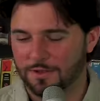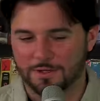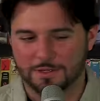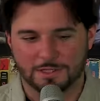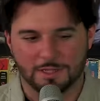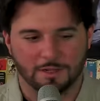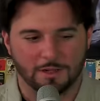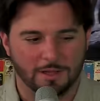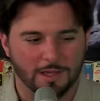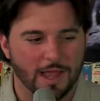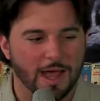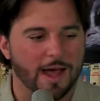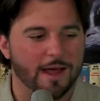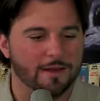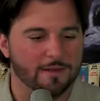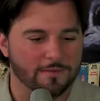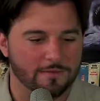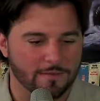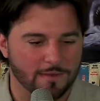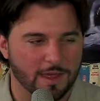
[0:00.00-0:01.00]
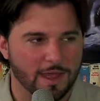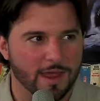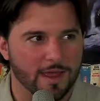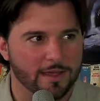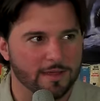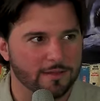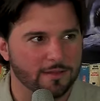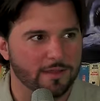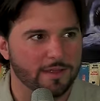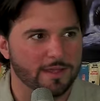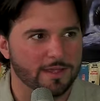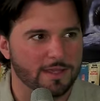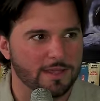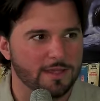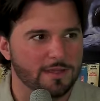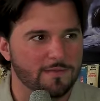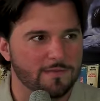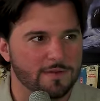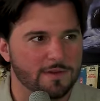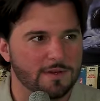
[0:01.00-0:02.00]
like there's a lot of that. Like,
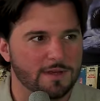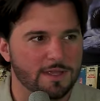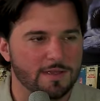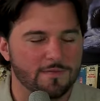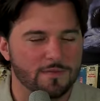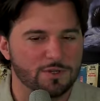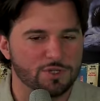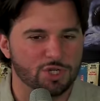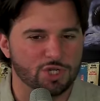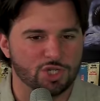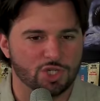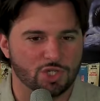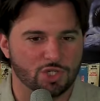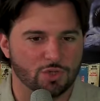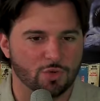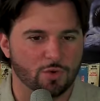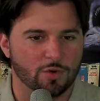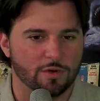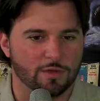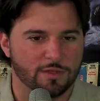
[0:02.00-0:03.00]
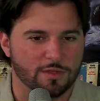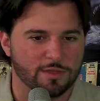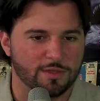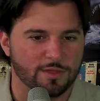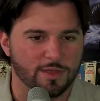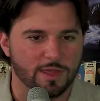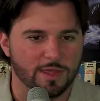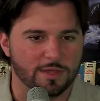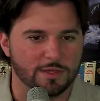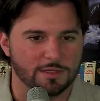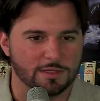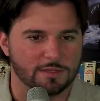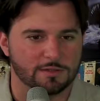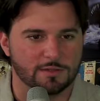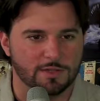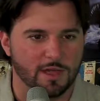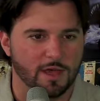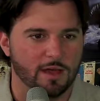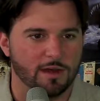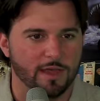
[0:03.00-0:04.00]
even just short things
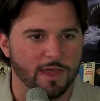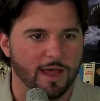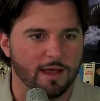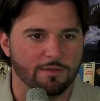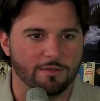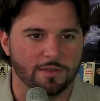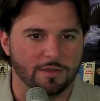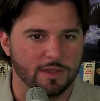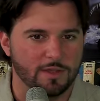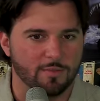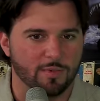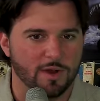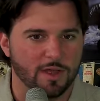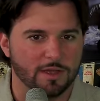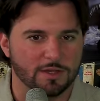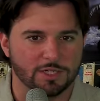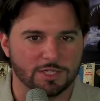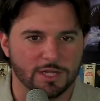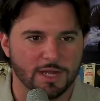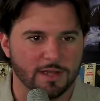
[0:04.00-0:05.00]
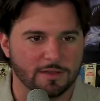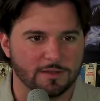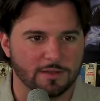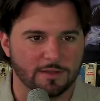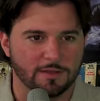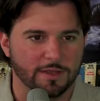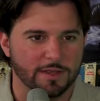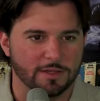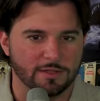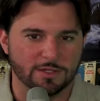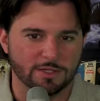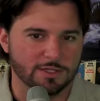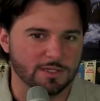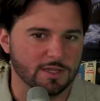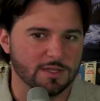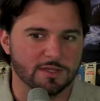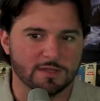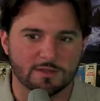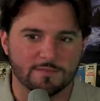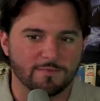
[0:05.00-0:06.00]
cut out that they probably shot, that, like, just
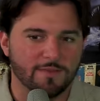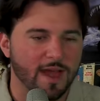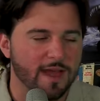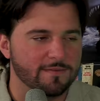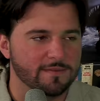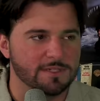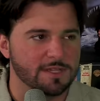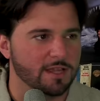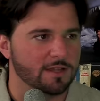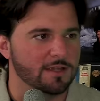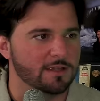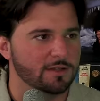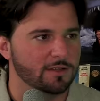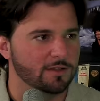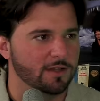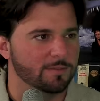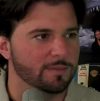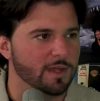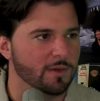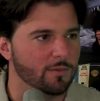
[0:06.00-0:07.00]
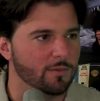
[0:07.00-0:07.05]
a five-second clip.